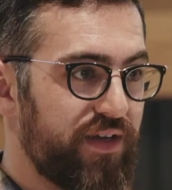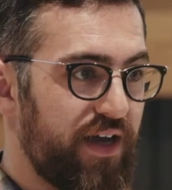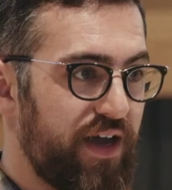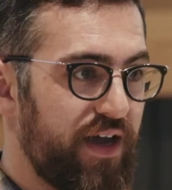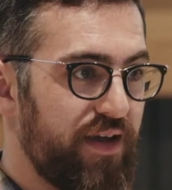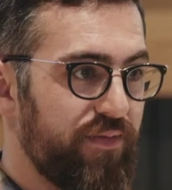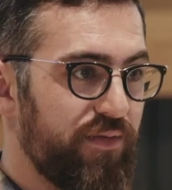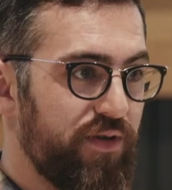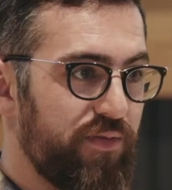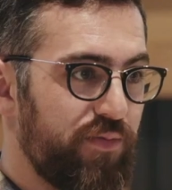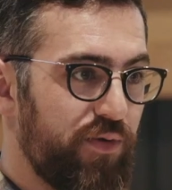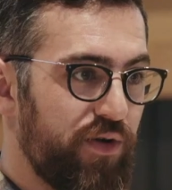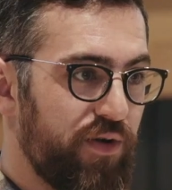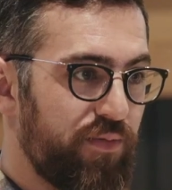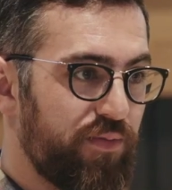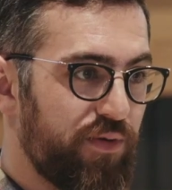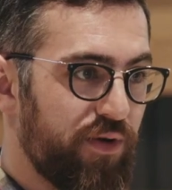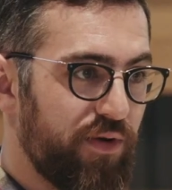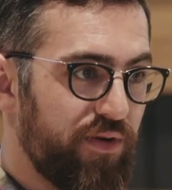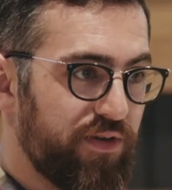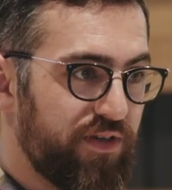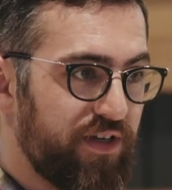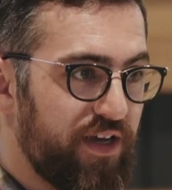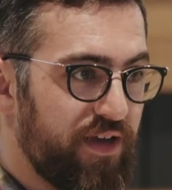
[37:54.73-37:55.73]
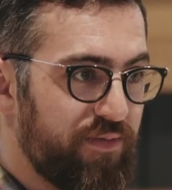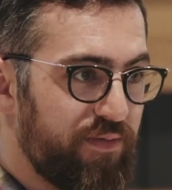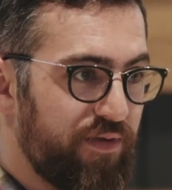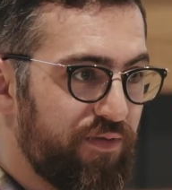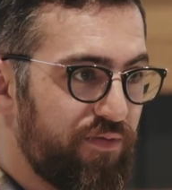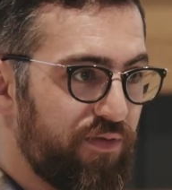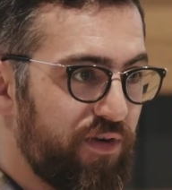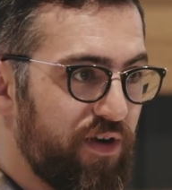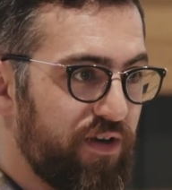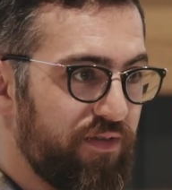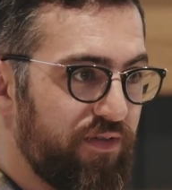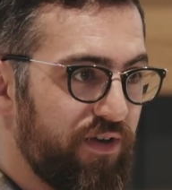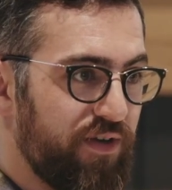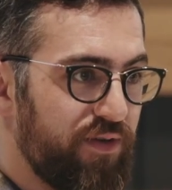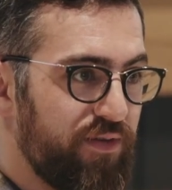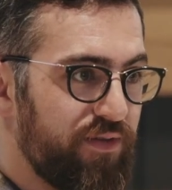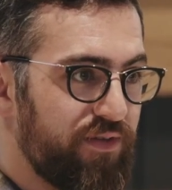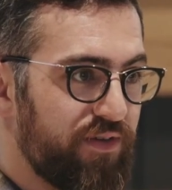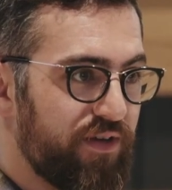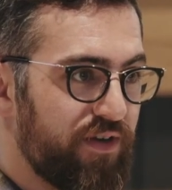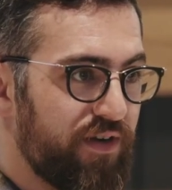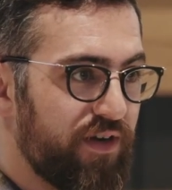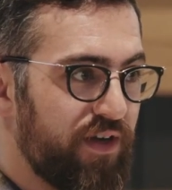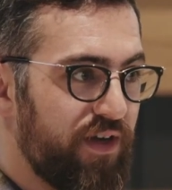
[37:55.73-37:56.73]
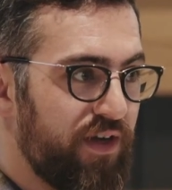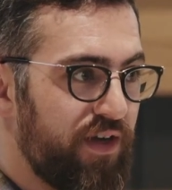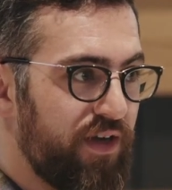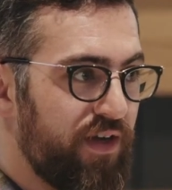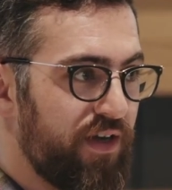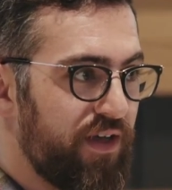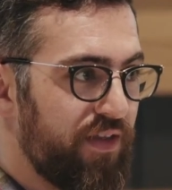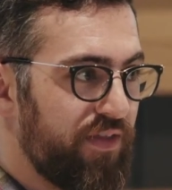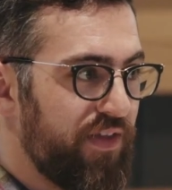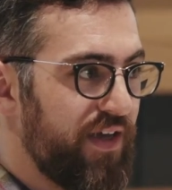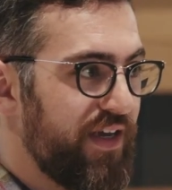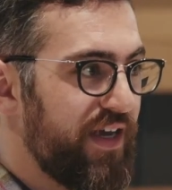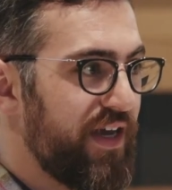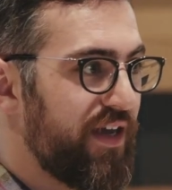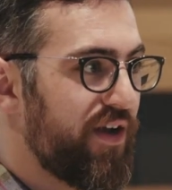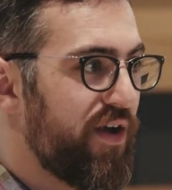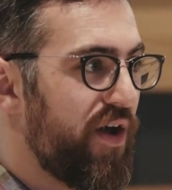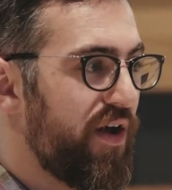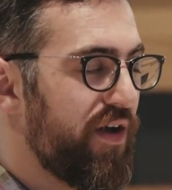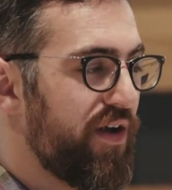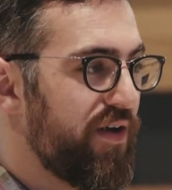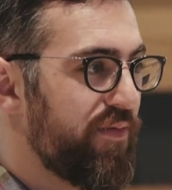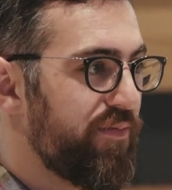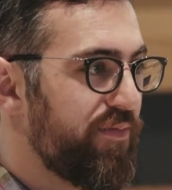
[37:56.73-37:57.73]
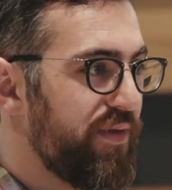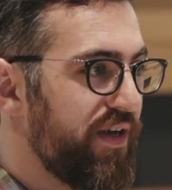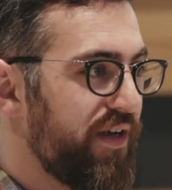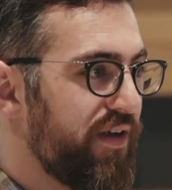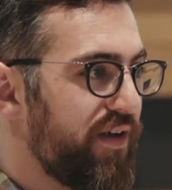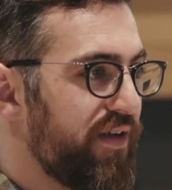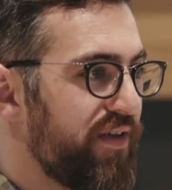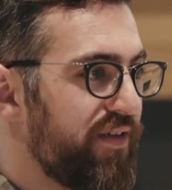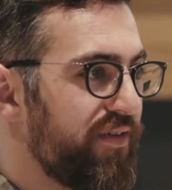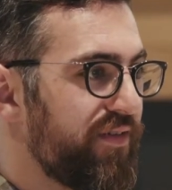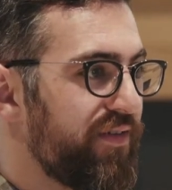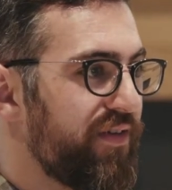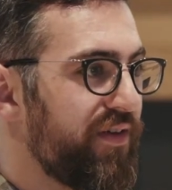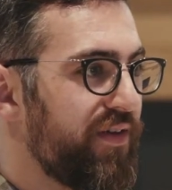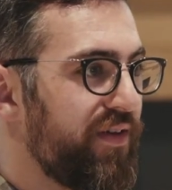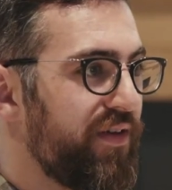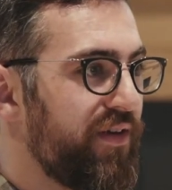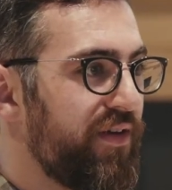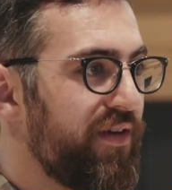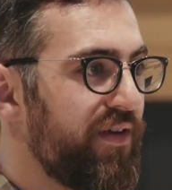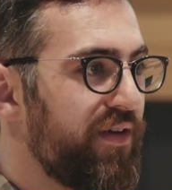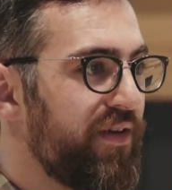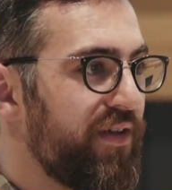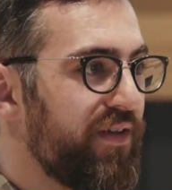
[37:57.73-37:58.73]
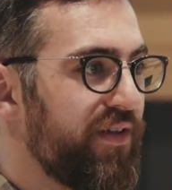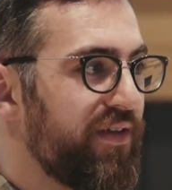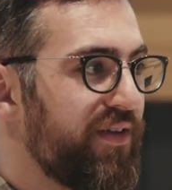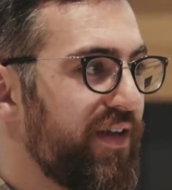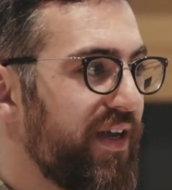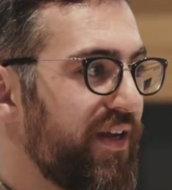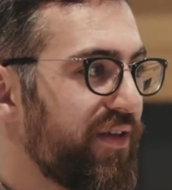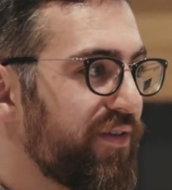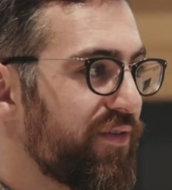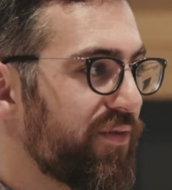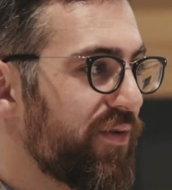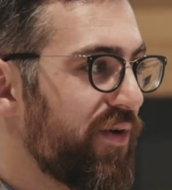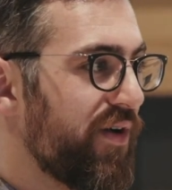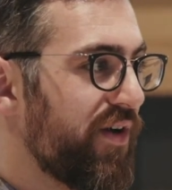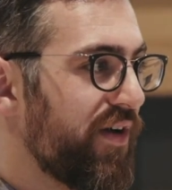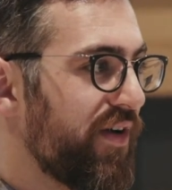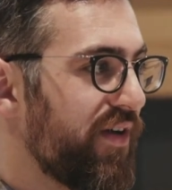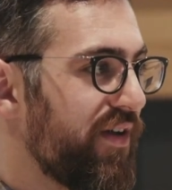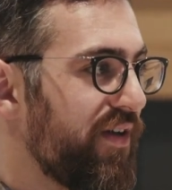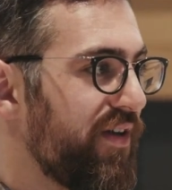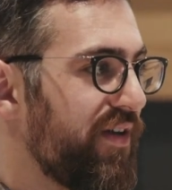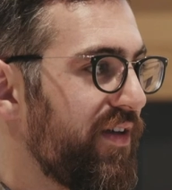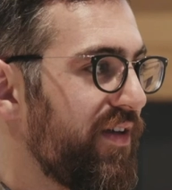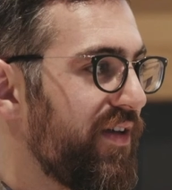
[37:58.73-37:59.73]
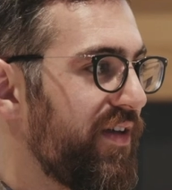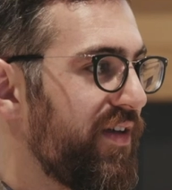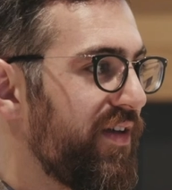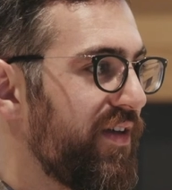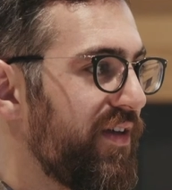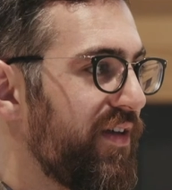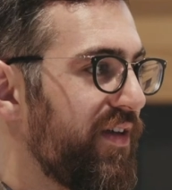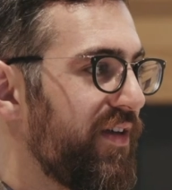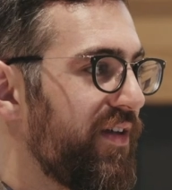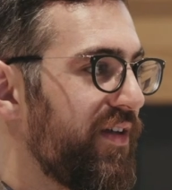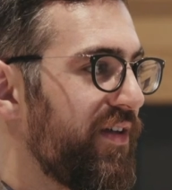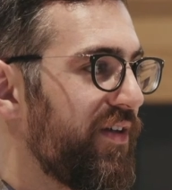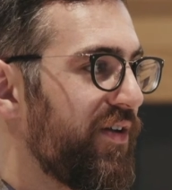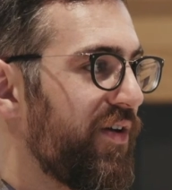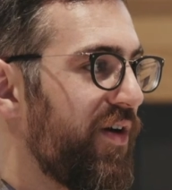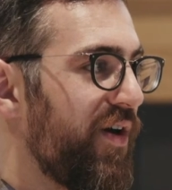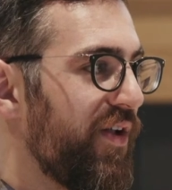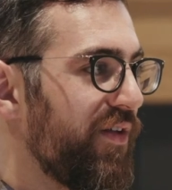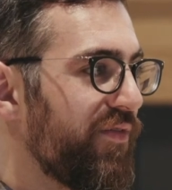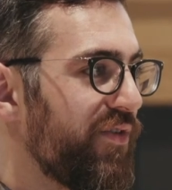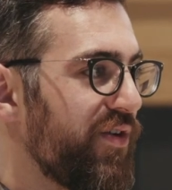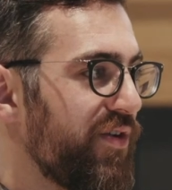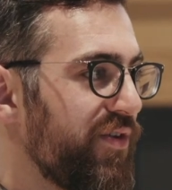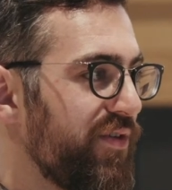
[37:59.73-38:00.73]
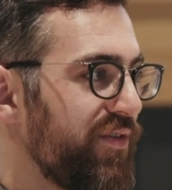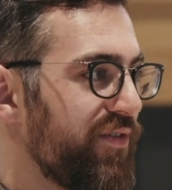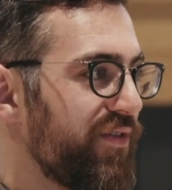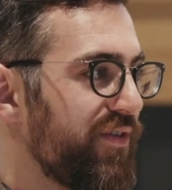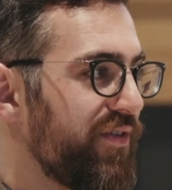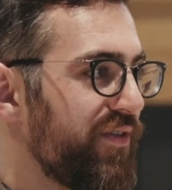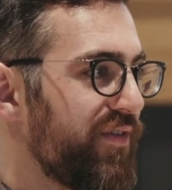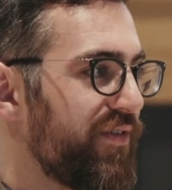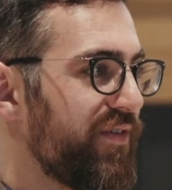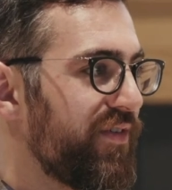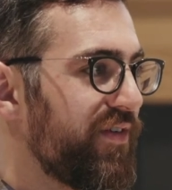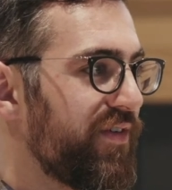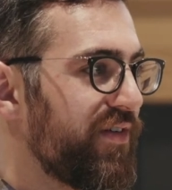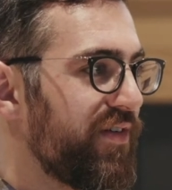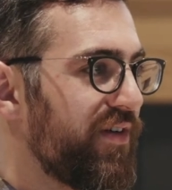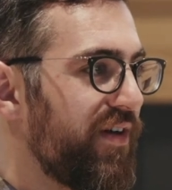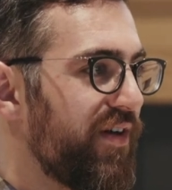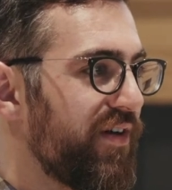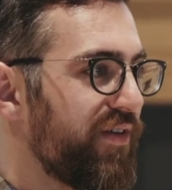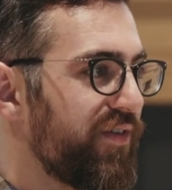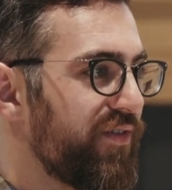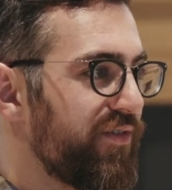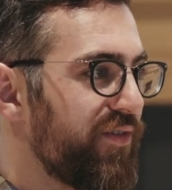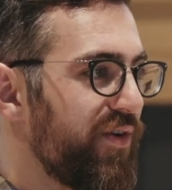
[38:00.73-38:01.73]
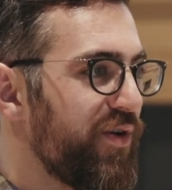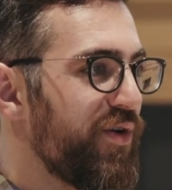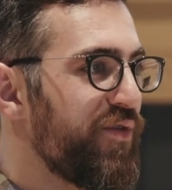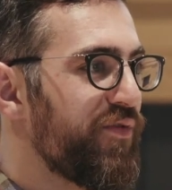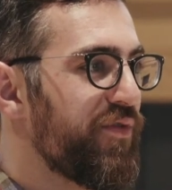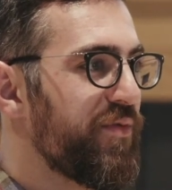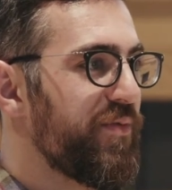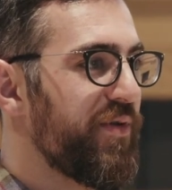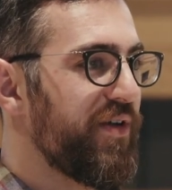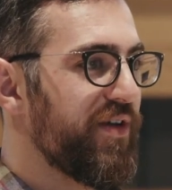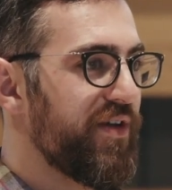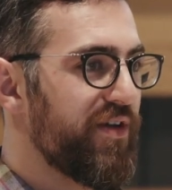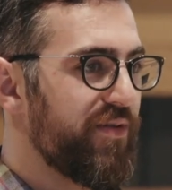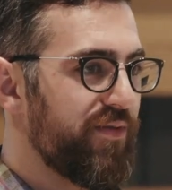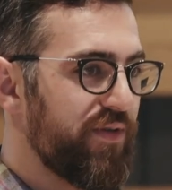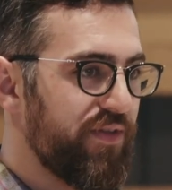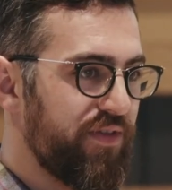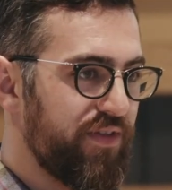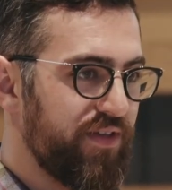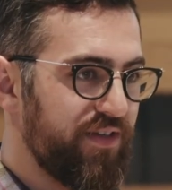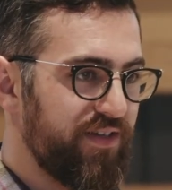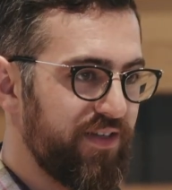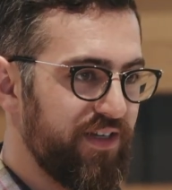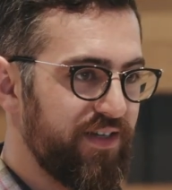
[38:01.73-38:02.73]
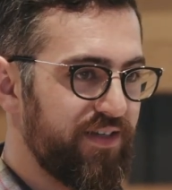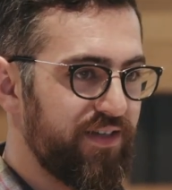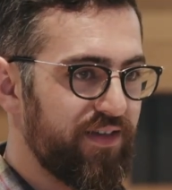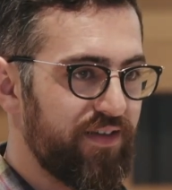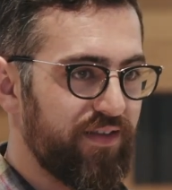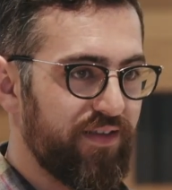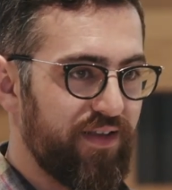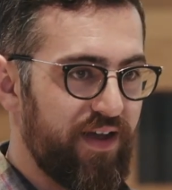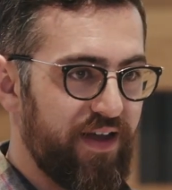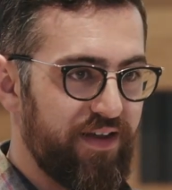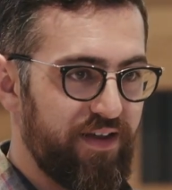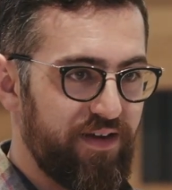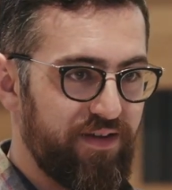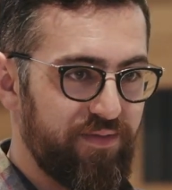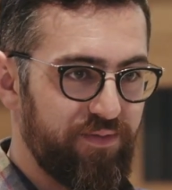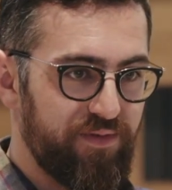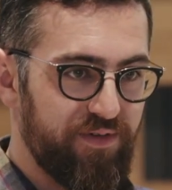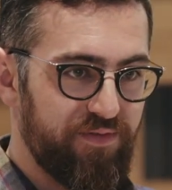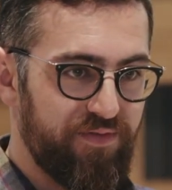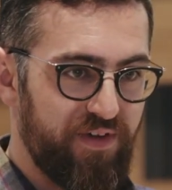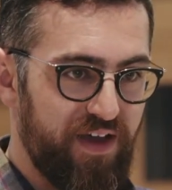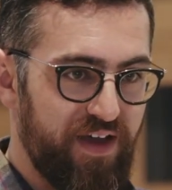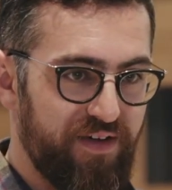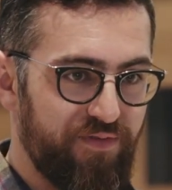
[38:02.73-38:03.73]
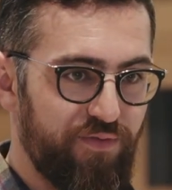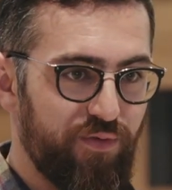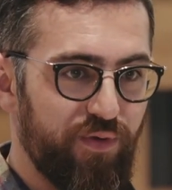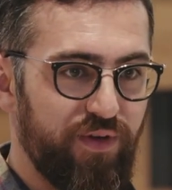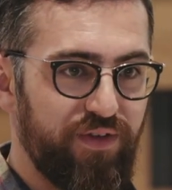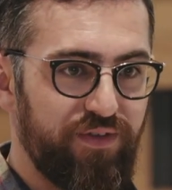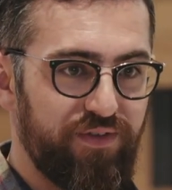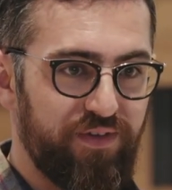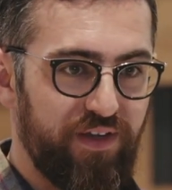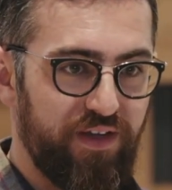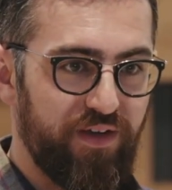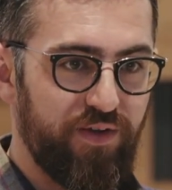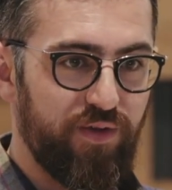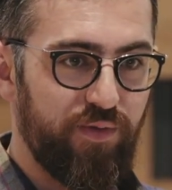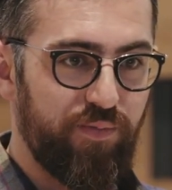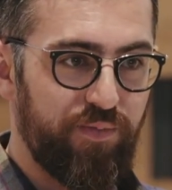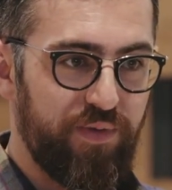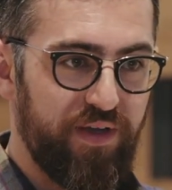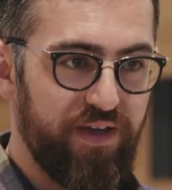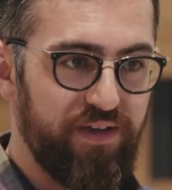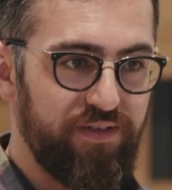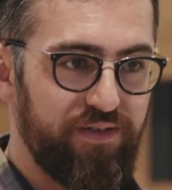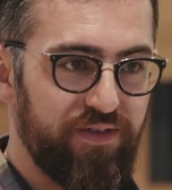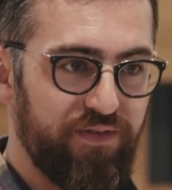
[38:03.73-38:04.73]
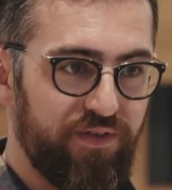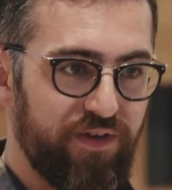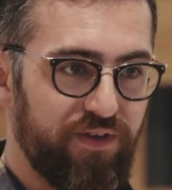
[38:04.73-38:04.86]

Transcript: time you put a prototype in front of a user, they get caught up because the data's wrong. All of your users are so familiar with the detailed line items of every single piece